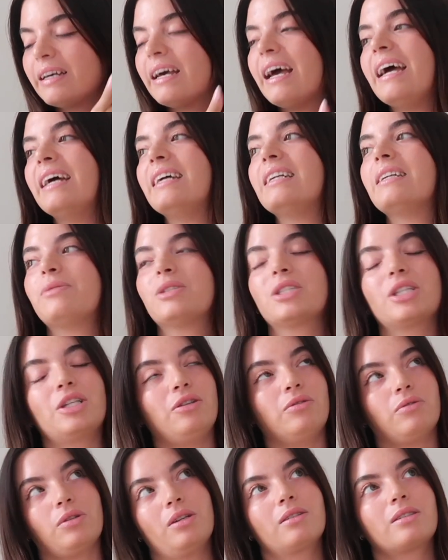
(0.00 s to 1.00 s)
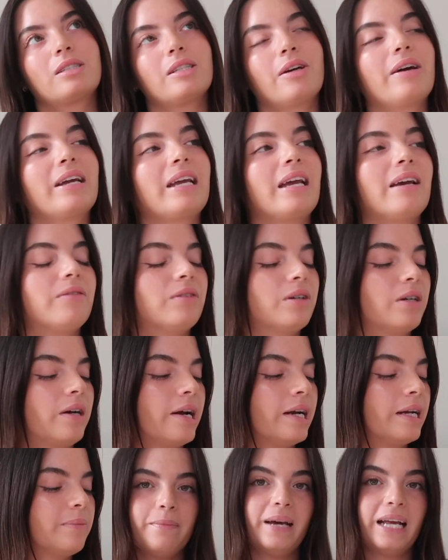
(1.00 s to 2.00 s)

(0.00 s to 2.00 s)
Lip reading: and it was a cute look, so I can't regret it.